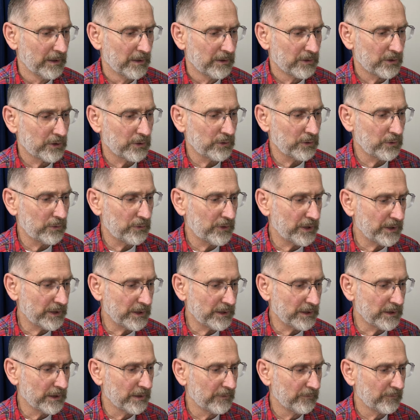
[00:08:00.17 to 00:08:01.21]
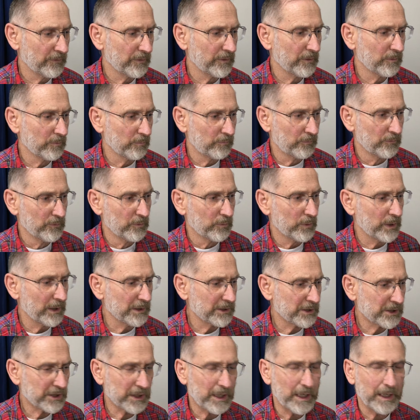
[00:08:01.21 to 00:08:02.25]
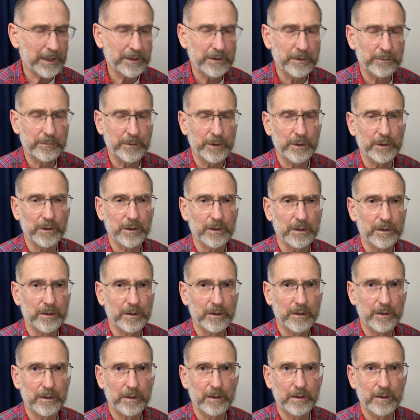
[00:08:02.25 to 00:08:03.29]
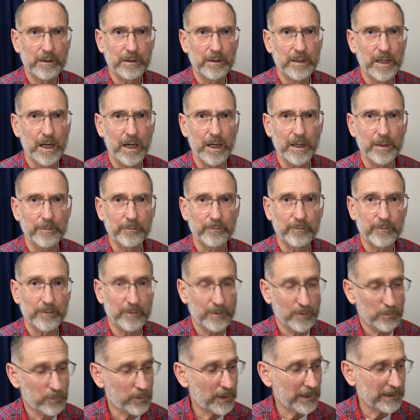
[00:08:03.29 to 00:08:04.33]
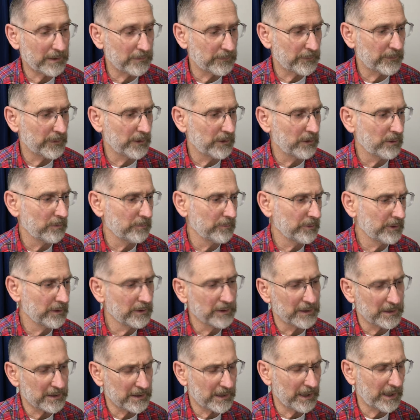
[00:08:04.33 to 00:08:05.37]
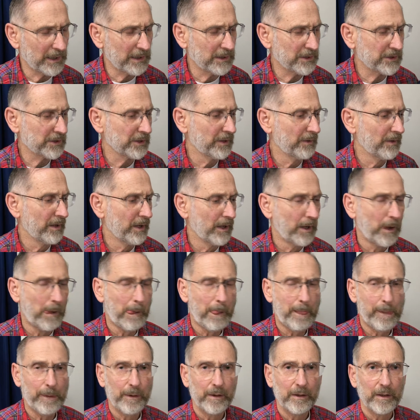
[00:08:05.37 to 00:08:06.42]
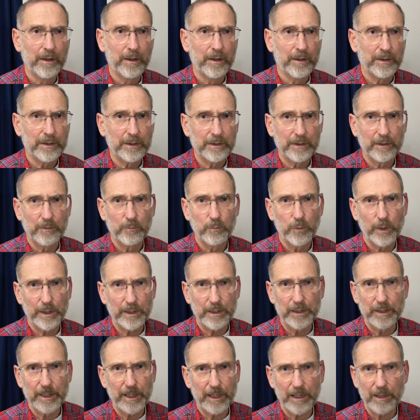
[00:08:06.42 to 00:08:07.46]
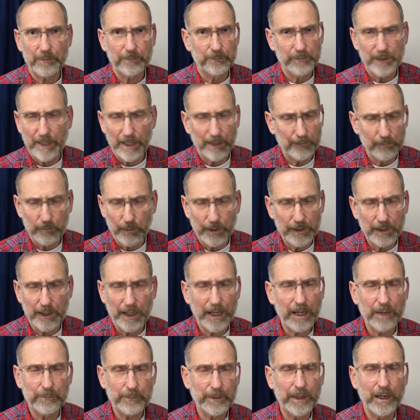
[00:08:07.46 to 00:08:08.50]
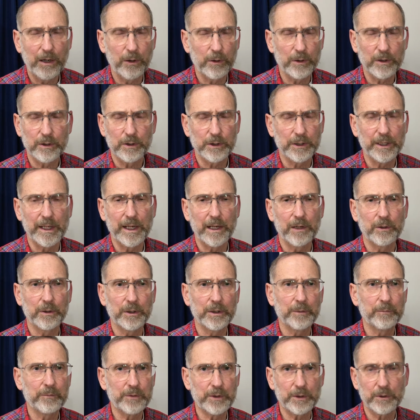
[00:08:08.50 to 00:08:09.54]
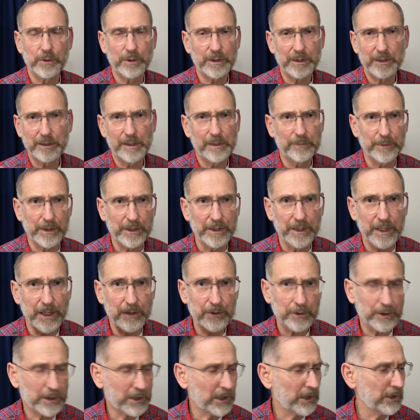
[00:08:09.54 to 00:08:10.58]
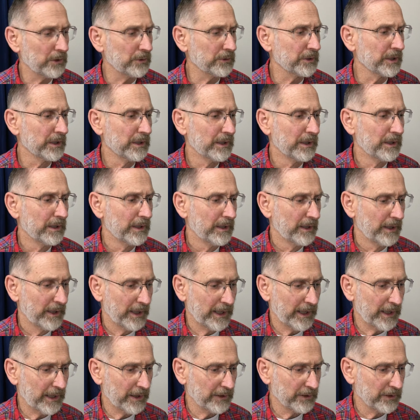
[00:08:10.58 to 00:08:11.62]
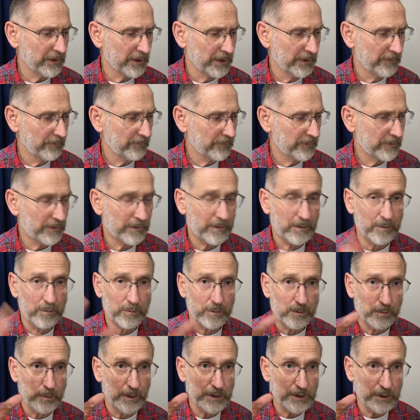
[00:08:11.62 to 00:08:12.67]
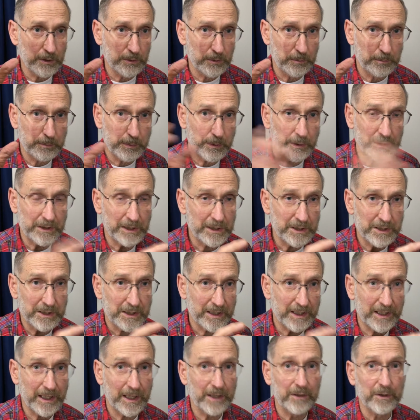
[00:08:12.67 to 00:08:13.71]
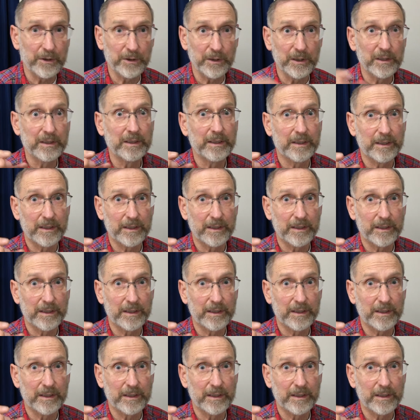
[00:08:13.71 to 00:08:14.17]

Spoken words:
to the one side of your white foam, in this case. Wait a half hour or an hour. You're going to give it another coat, and when you put these together,